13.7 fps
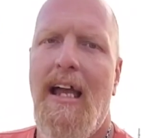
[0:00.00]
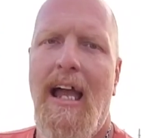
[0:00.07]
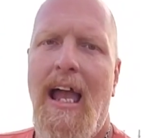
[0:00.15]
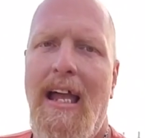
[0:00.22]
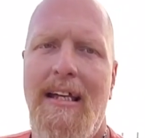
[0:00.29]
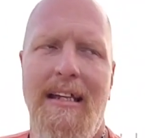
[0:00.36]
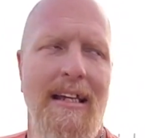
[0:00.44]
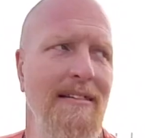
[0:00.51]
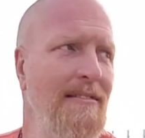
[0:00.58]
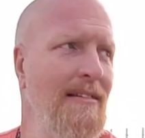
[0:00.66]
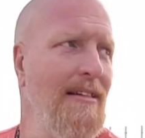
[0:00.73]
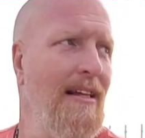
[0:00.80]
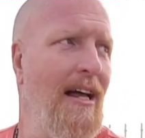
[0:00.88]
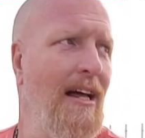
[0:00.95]

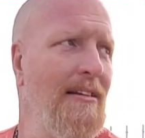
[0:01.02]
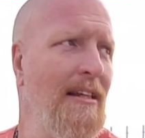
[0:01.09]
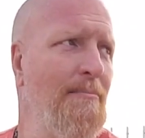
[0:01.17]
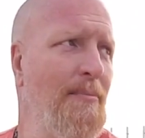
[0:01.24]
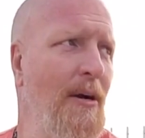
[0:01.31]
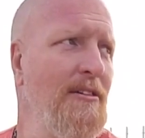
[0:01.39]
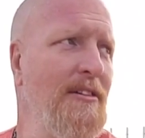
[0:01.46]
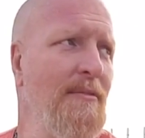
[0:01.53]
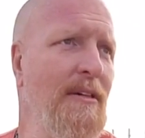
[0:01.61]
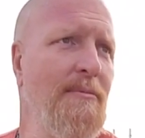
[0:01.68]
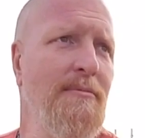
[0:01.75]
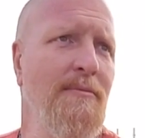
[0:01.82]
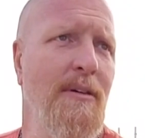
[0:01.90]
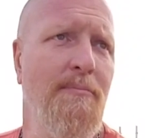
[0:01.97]
The person
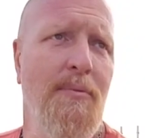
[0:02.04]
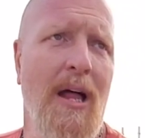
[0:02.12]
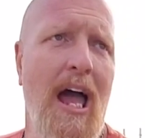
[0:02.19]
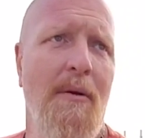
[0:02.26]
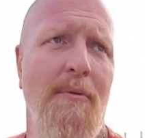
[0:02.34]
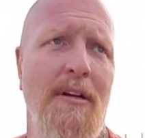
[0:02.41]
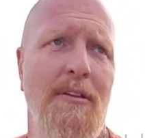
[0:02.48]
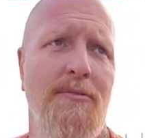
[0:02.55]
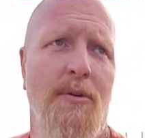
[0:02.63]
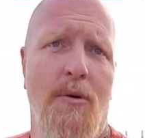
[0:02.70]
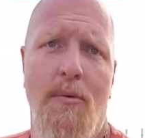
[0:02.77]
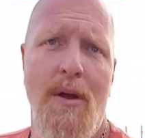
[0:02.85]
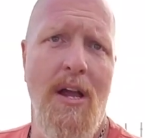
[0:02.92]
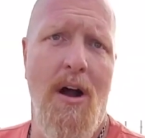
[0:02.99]
replied with,
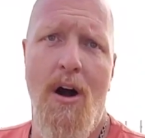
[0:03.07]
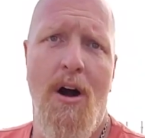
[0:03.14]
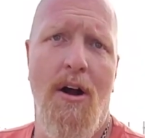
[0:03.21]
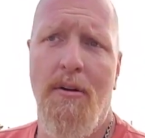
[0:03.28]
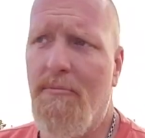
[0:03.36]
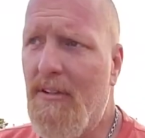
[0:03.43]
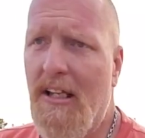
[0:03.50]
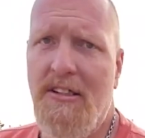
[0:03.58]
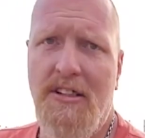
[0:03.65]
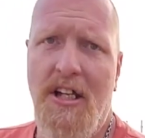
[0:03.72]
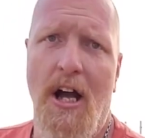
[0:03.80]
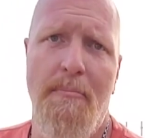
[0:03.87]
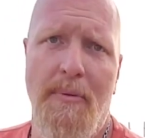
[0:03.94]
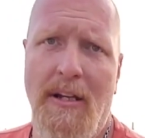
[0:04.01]
well, we are this
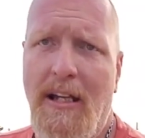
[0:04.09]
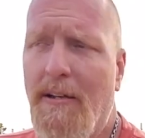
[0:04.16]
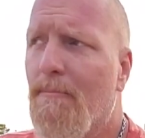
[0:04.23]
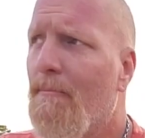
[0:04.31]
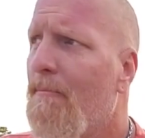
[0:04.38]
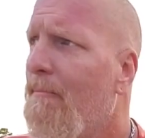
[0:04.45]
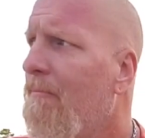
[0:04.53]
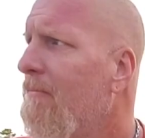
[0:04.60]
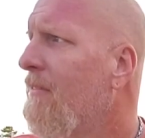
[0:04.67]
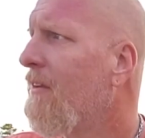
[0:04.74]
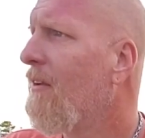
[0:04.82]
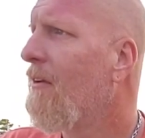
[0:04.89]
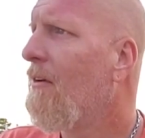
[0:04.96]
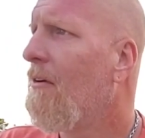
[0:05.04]
company.
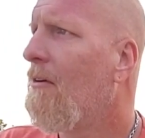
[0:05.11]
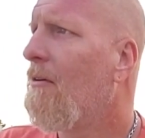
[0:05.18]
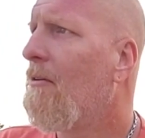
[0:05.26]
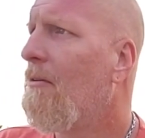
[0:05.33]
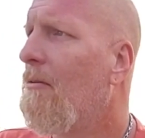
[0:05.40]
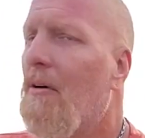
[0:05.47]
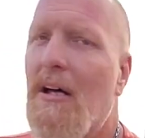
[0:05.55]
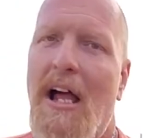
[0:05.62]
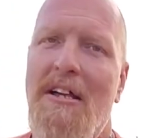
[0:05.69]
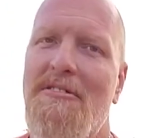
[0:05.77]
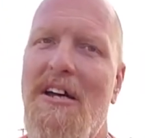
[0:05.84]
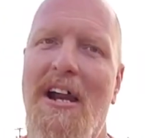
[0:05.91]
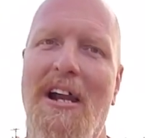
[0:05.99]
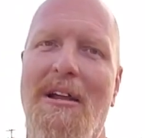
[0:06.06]
Well,
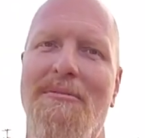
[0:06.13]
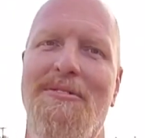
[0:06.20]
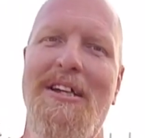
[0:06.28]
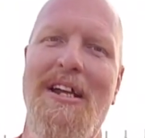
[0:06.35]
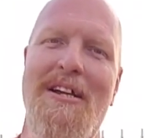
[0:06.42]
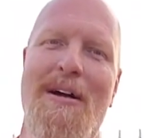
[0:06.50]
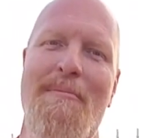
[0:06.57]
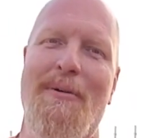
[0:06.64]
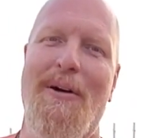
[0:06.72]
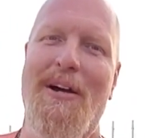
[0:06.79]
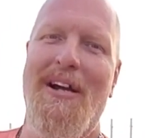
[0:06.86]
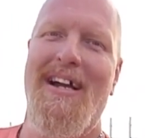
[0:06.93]
that's not an MC number.